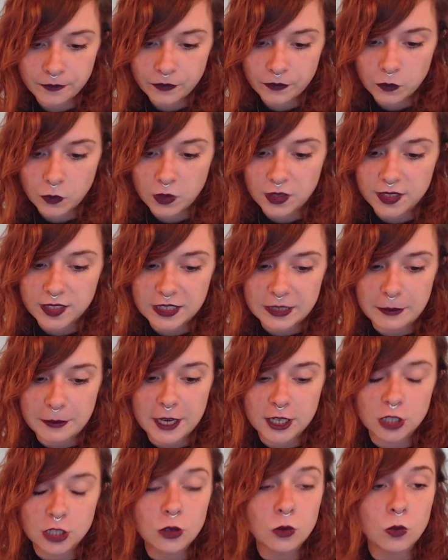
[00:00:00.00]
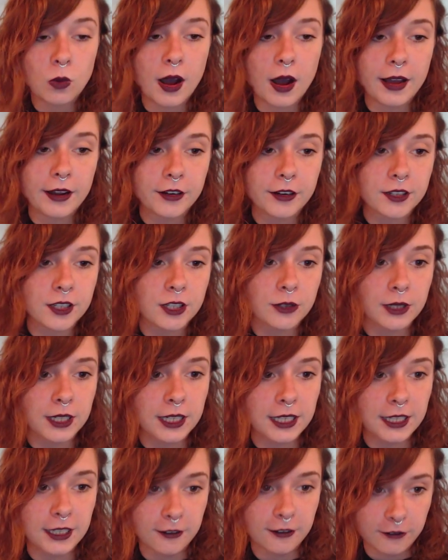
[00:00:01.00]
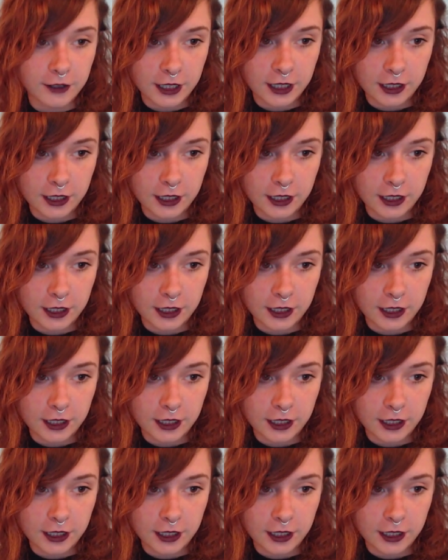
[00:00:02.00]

with a special wire to an evening